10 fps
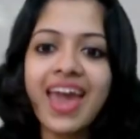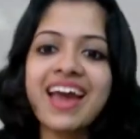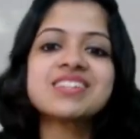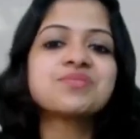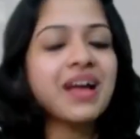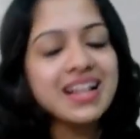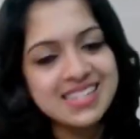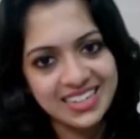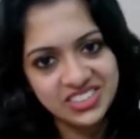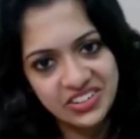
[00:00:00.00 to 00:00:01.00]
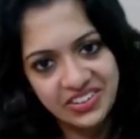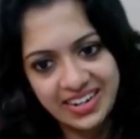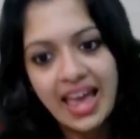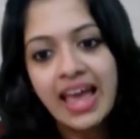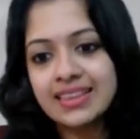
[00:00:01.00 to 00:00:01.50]
and well done, children.
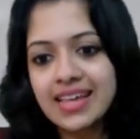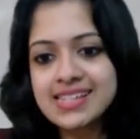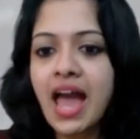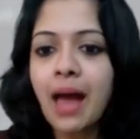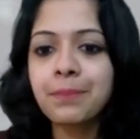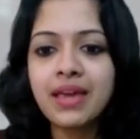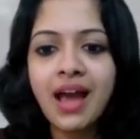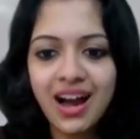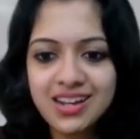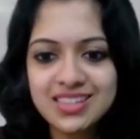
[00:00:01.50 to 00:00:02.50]
There's a happy heart